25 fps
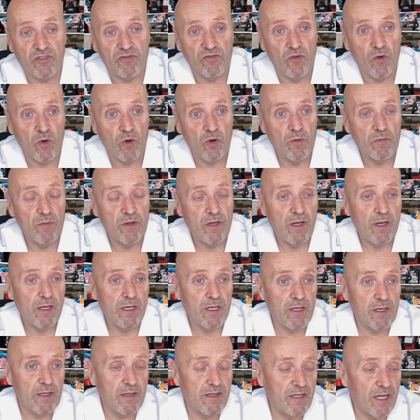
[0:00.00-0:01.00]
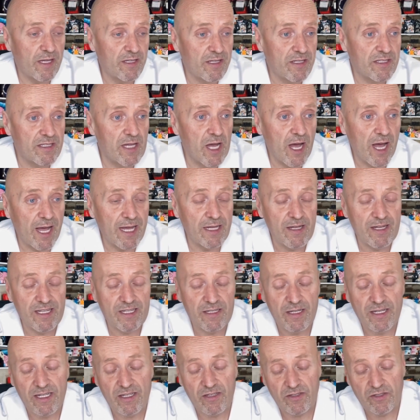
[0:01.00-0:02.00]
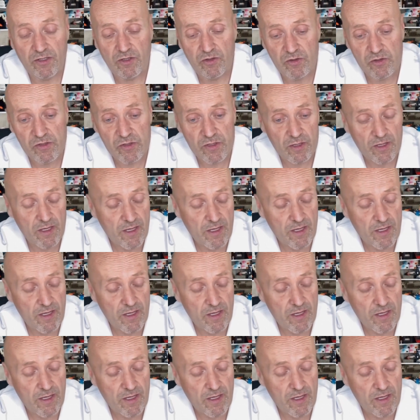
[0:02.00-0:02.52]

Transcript: form that is highly lethal,